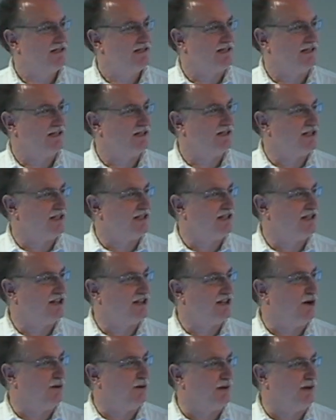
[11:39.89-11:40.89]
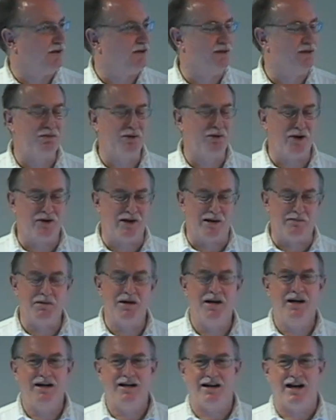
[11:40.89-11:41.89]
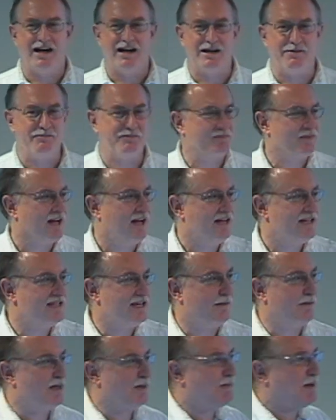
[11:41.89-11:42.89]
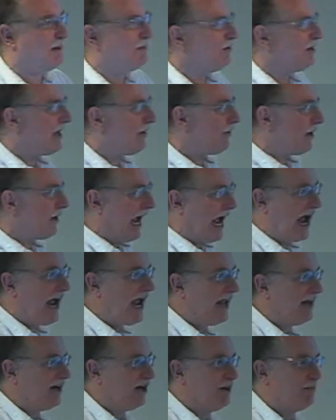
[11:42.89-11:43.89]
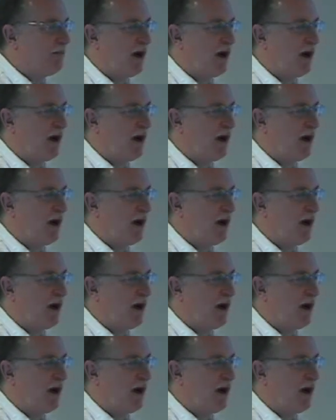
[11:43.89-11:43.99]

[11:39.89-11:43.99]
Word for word: To, to, to go build the program. Um, some of the people that we I ended up